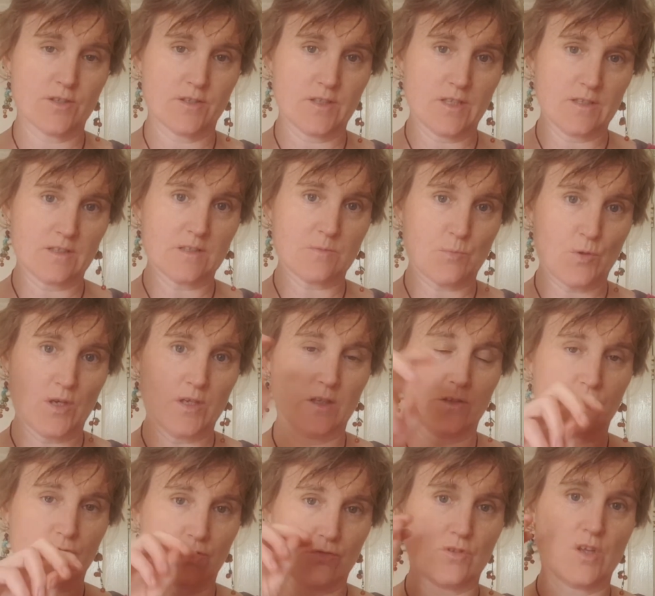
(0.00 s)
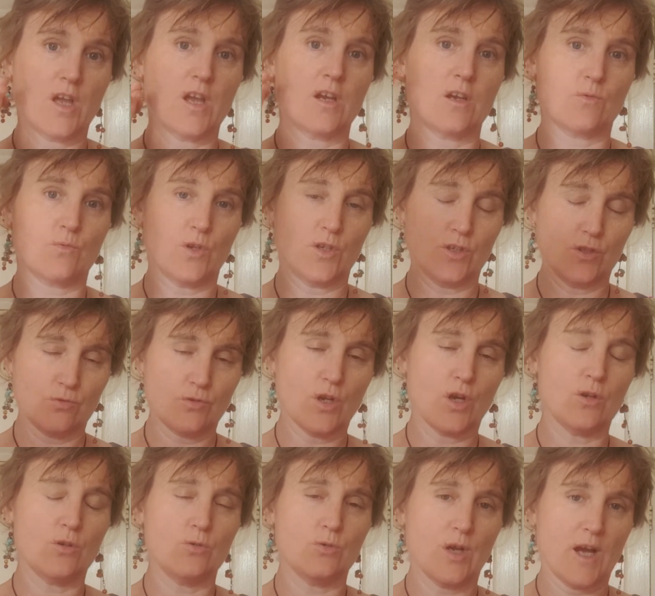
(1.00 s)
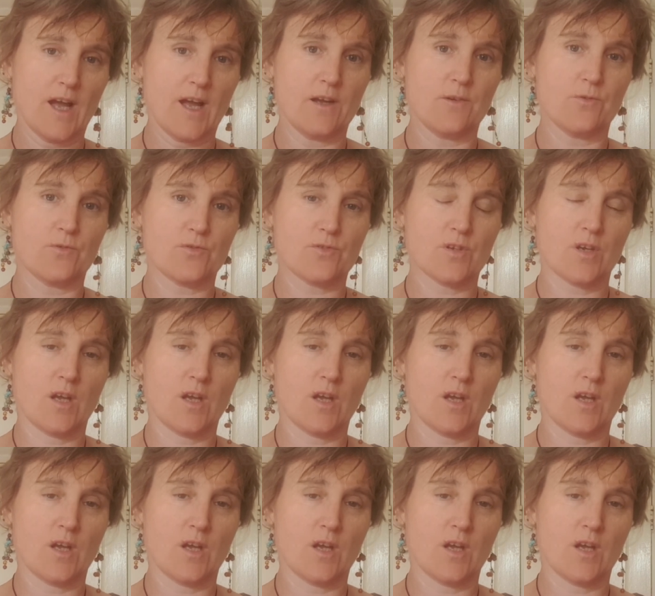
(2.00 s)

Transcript: and then spraying it through the hair when you go out,